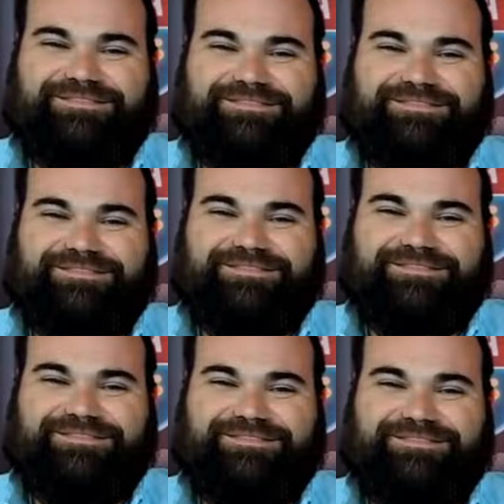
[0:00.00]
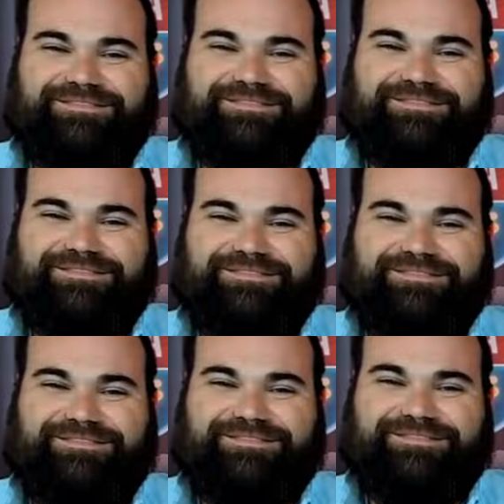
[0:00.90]

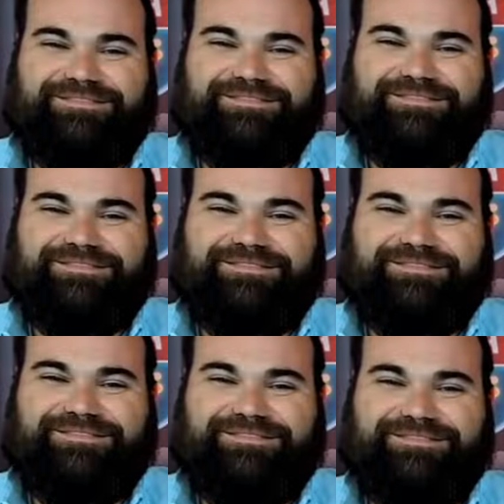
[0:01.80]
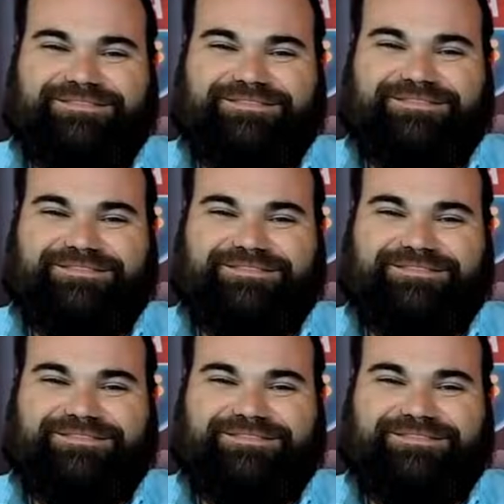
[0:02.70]
The person shown says nothing.